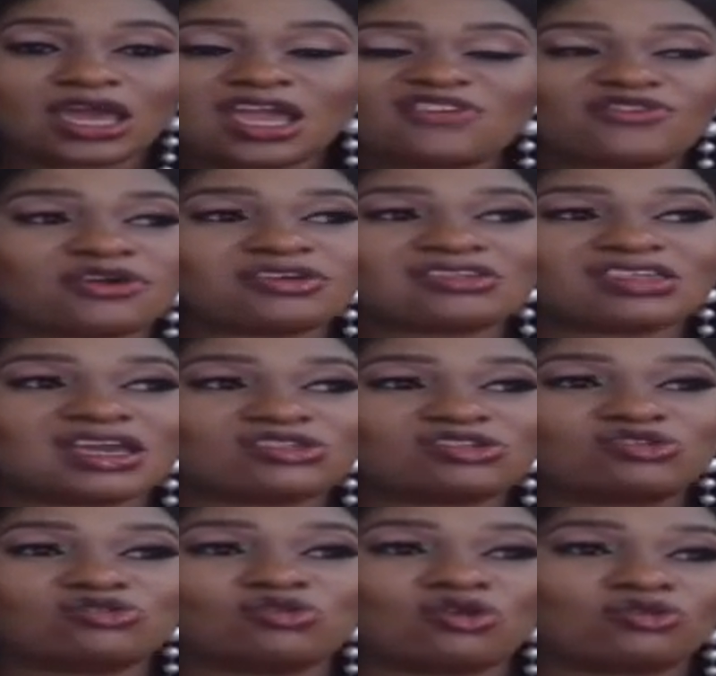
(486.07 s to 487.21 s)
If, for instance,
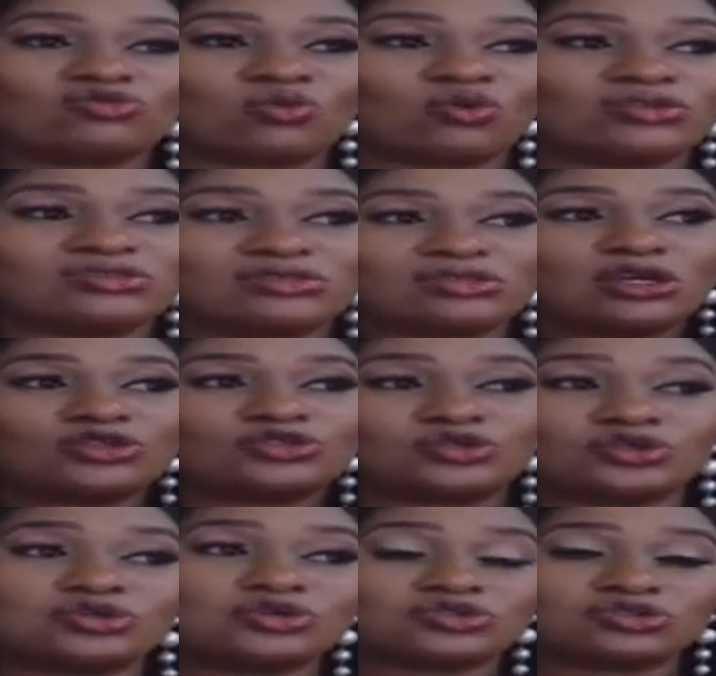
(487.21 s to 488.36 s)
you don't want to
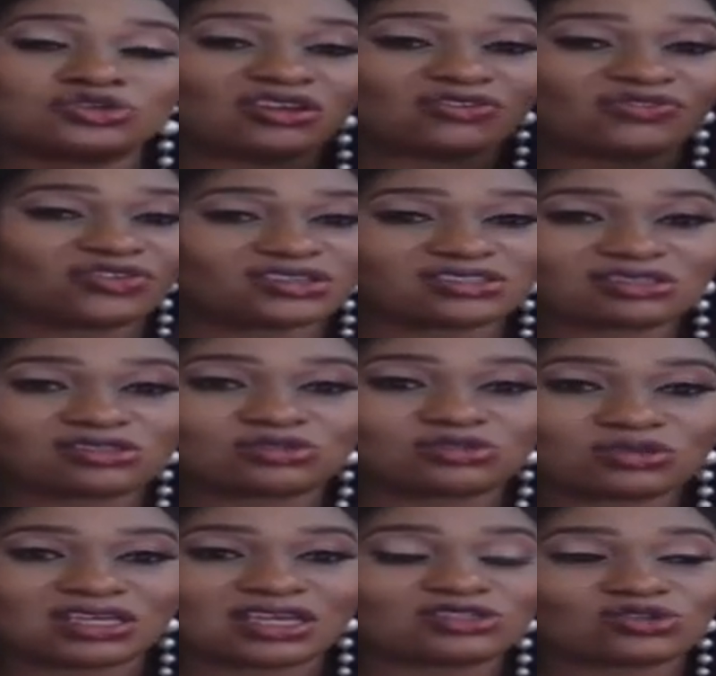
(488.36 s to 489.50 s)
use university
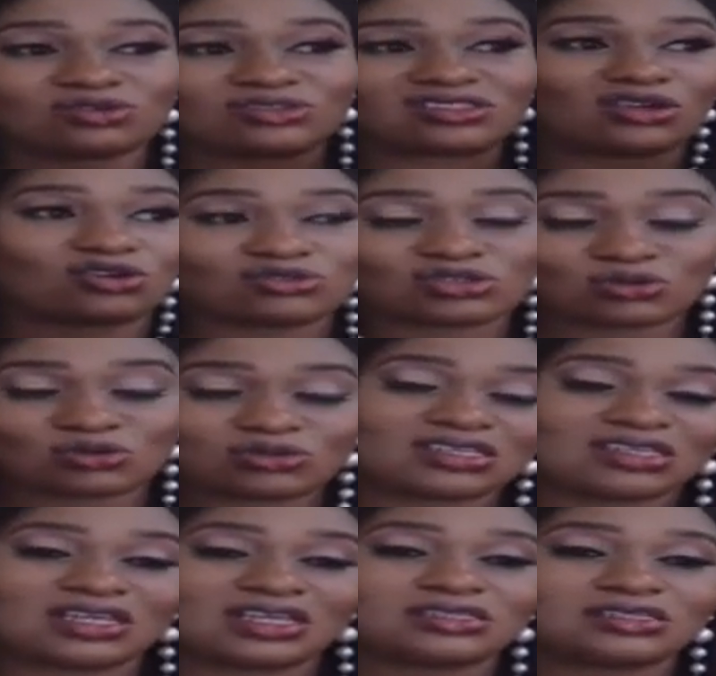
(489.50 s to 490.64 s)
students or secondary school
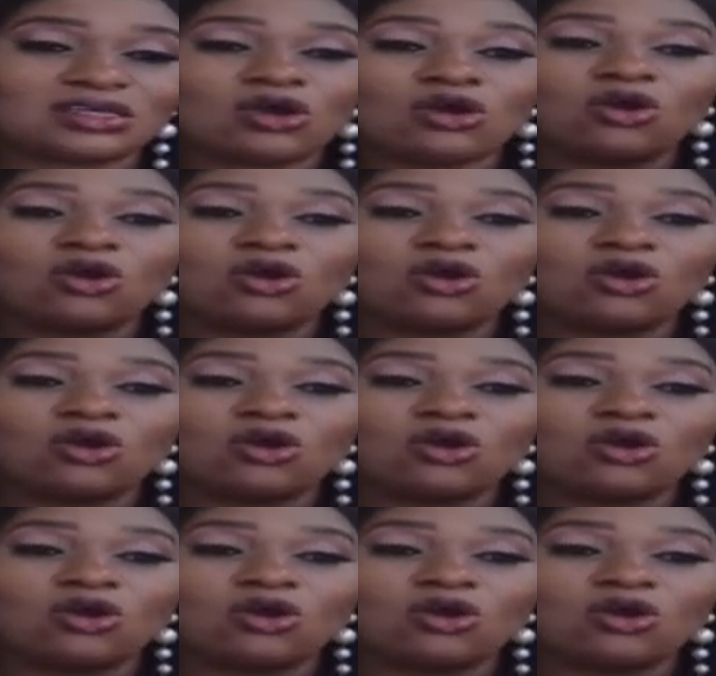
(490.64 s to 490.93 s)
students,